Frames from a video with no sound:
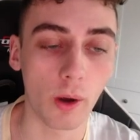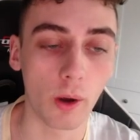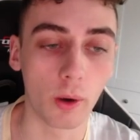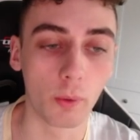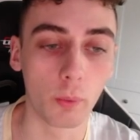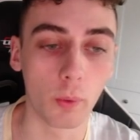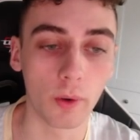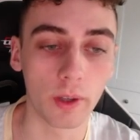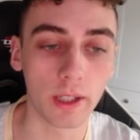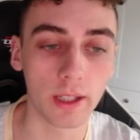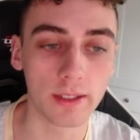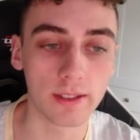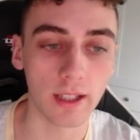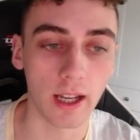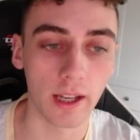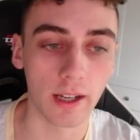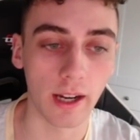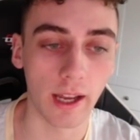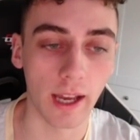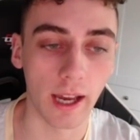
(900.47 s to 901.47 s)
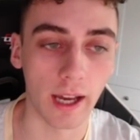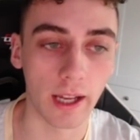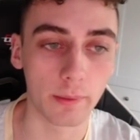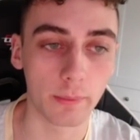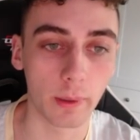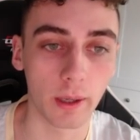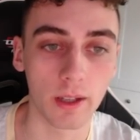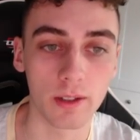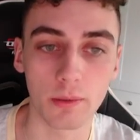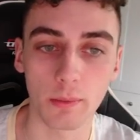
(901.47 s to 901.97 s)
a warning sign I had,
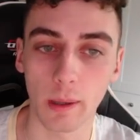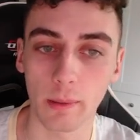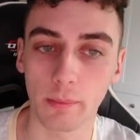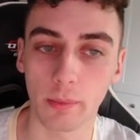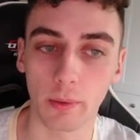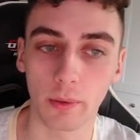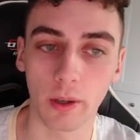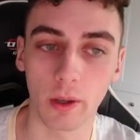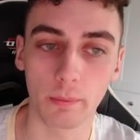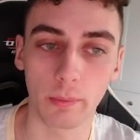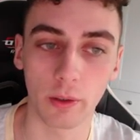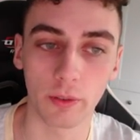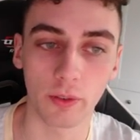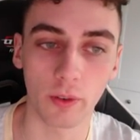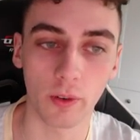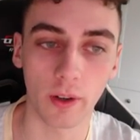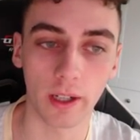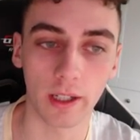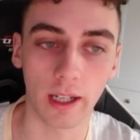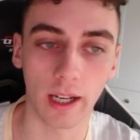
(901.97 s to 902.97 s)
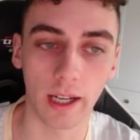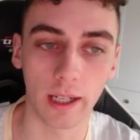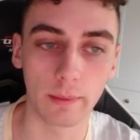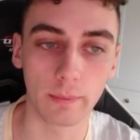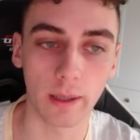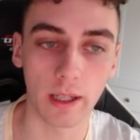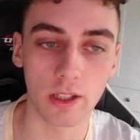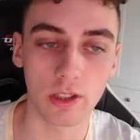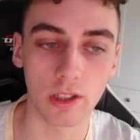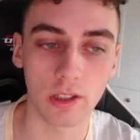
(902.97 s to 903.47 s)
because remember before I
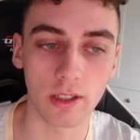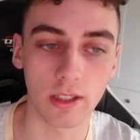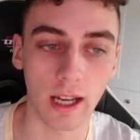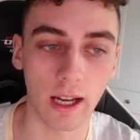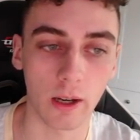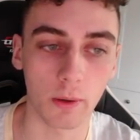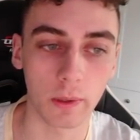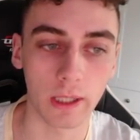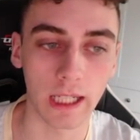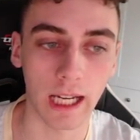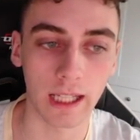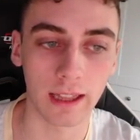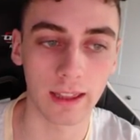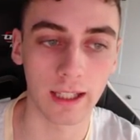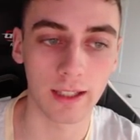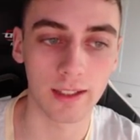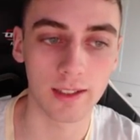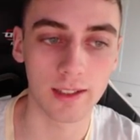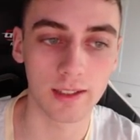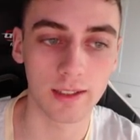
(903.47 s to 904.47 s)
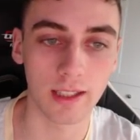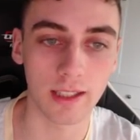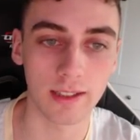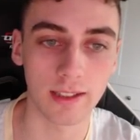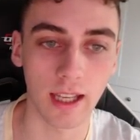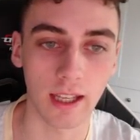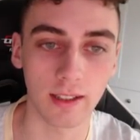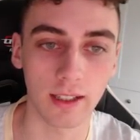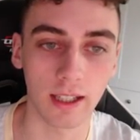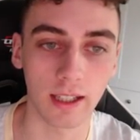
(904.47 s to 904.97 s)
mentioned how we had this
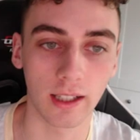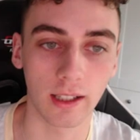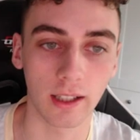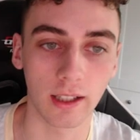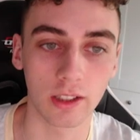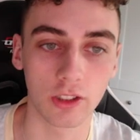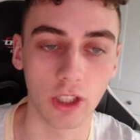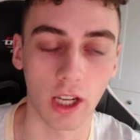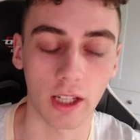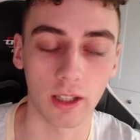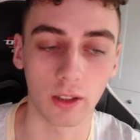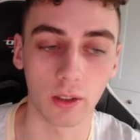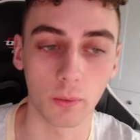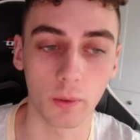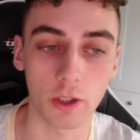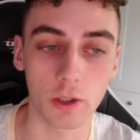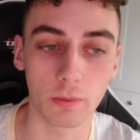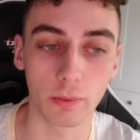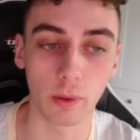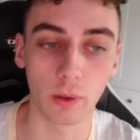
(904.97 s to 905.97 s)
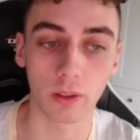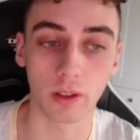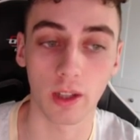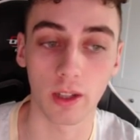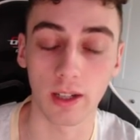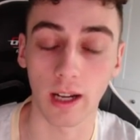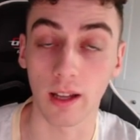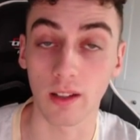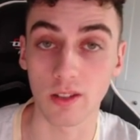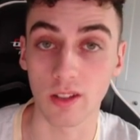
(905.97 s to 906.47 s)
descending channel which broke to the
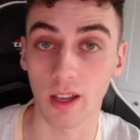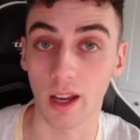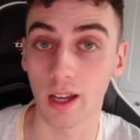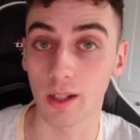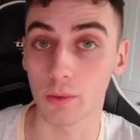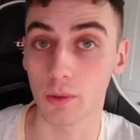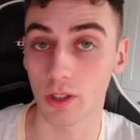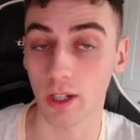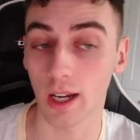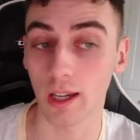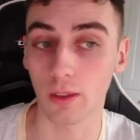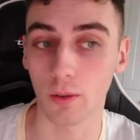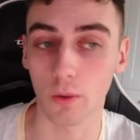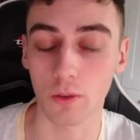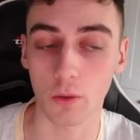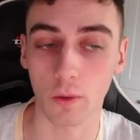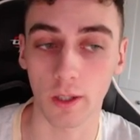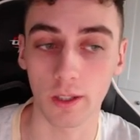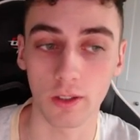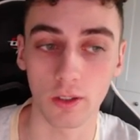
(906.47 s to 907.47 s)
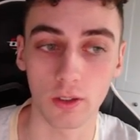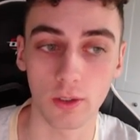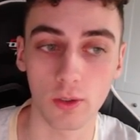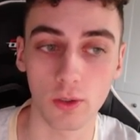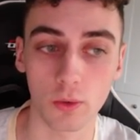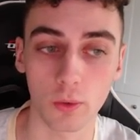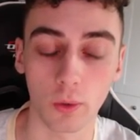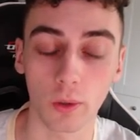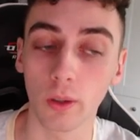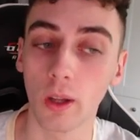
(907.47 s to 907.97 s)
downside, which I thought was quite
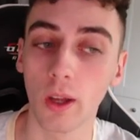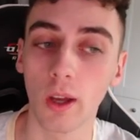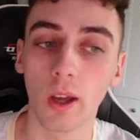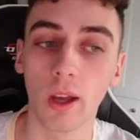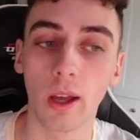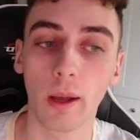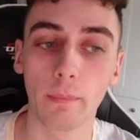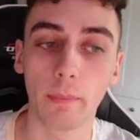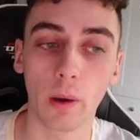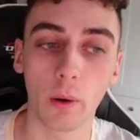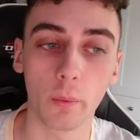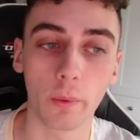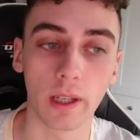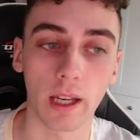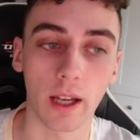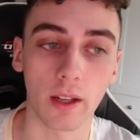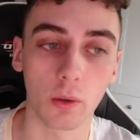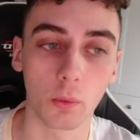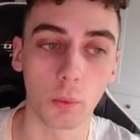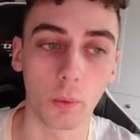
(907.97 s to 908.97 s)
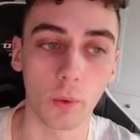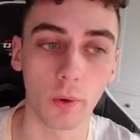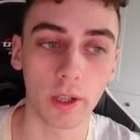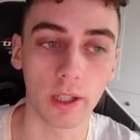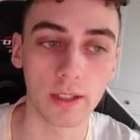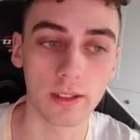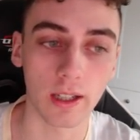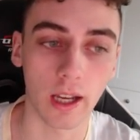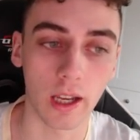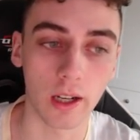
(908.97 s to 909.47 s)
unusual, but we had a
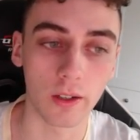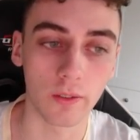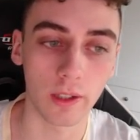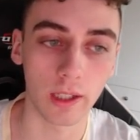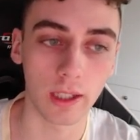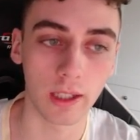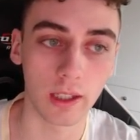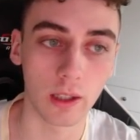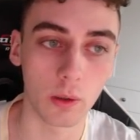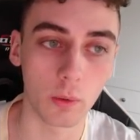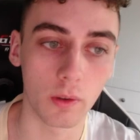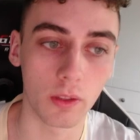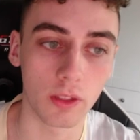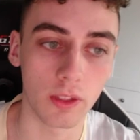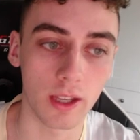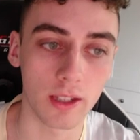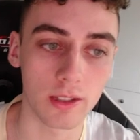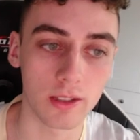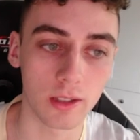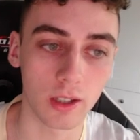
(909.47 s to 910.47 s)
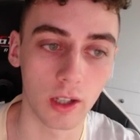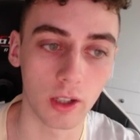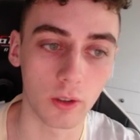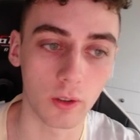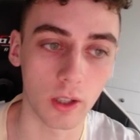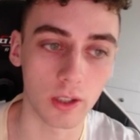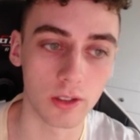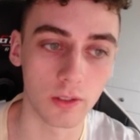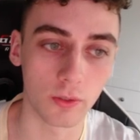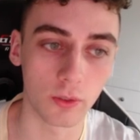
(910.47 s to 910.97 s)
warning sign of it here with this
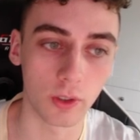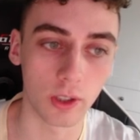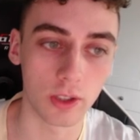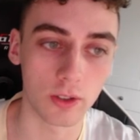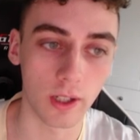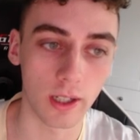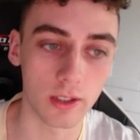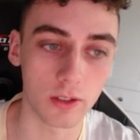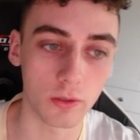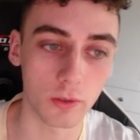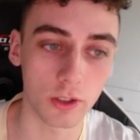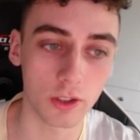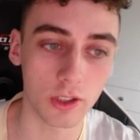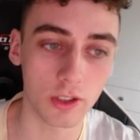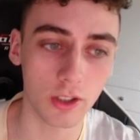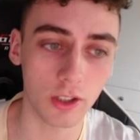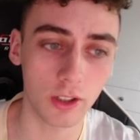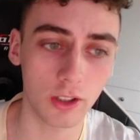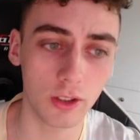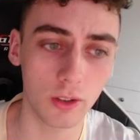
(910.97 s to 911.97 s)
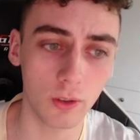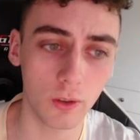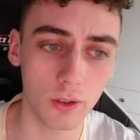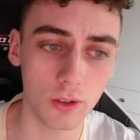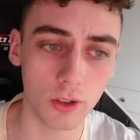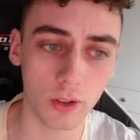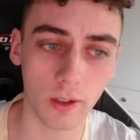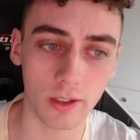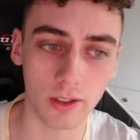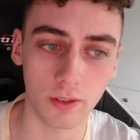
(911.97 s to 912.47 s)
aggressive retrace, which is a
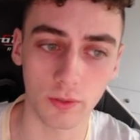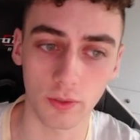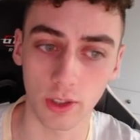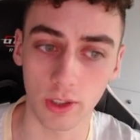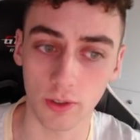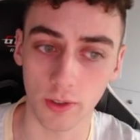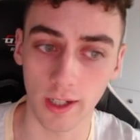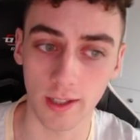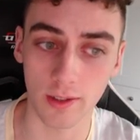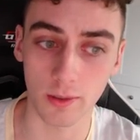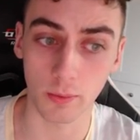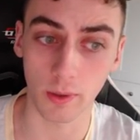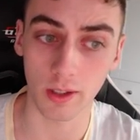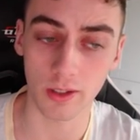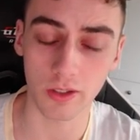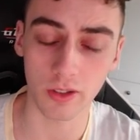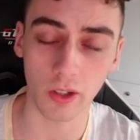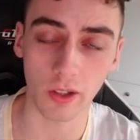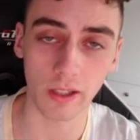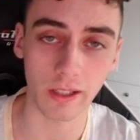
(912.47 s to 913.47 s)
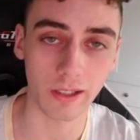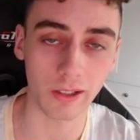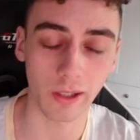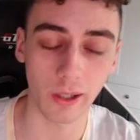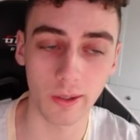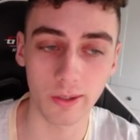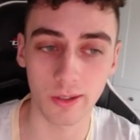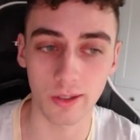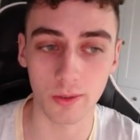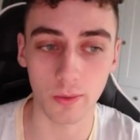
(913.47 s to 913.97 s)
huge aggressive retrace with a solid
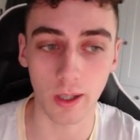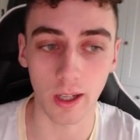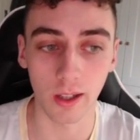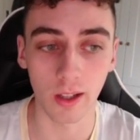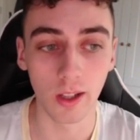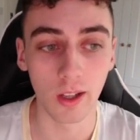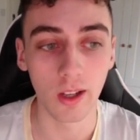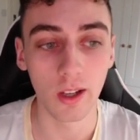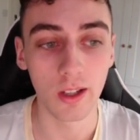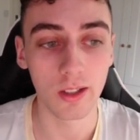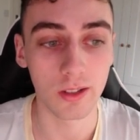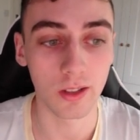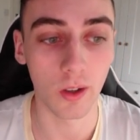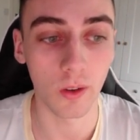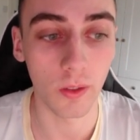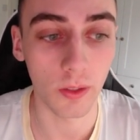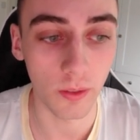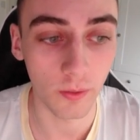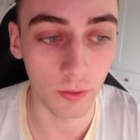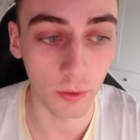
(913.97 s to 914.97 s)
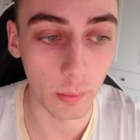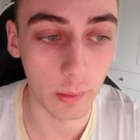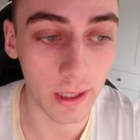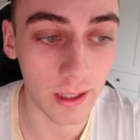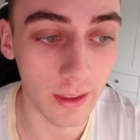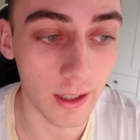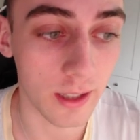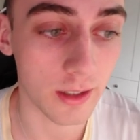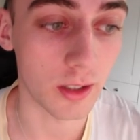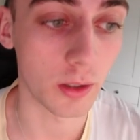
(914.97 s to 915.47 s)
close as well. So for me,
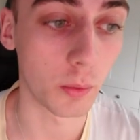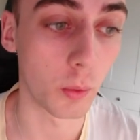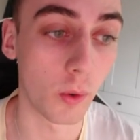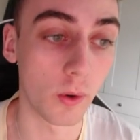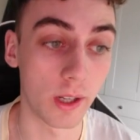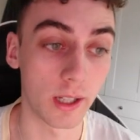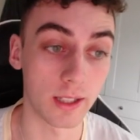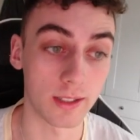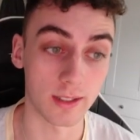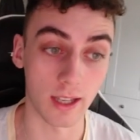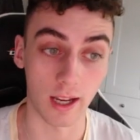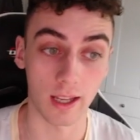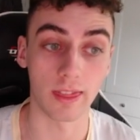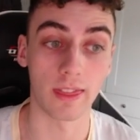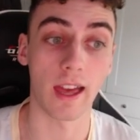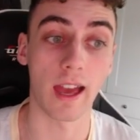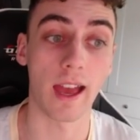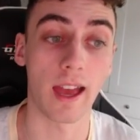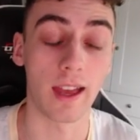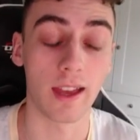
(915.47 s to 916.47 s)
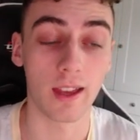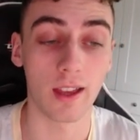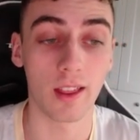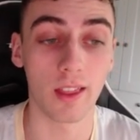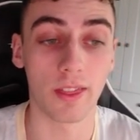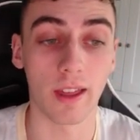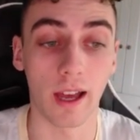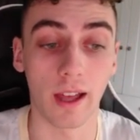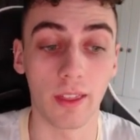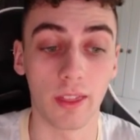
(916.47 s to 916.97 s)
that's a warning sign there
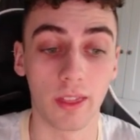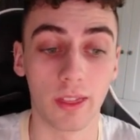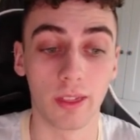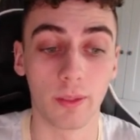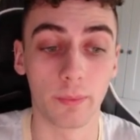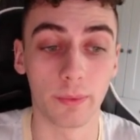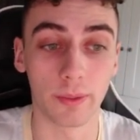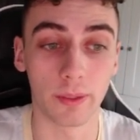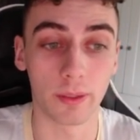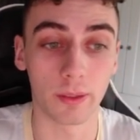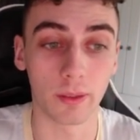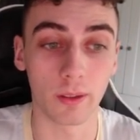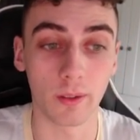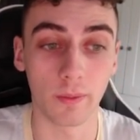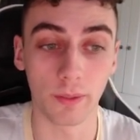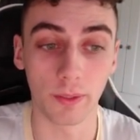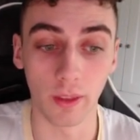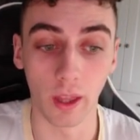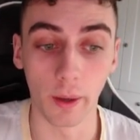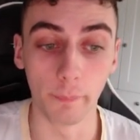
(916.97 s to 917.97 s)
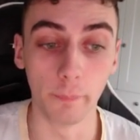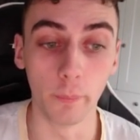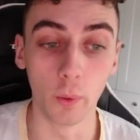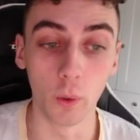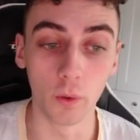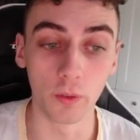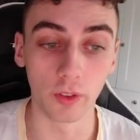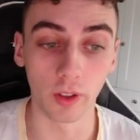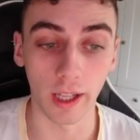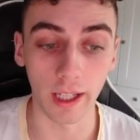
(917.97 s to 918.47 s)
that a
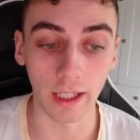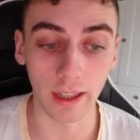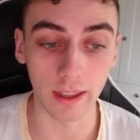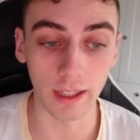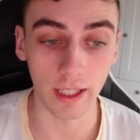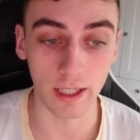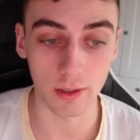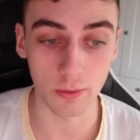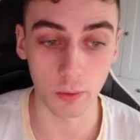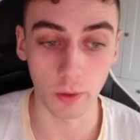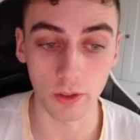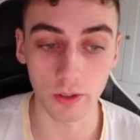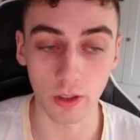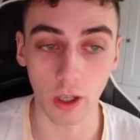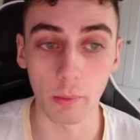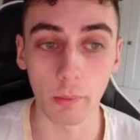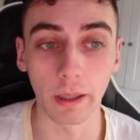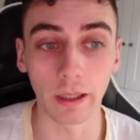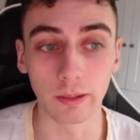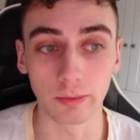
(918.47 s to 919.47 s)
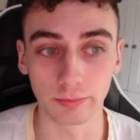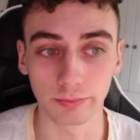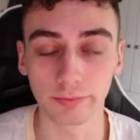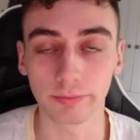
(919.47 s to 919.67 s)
move like this was coming.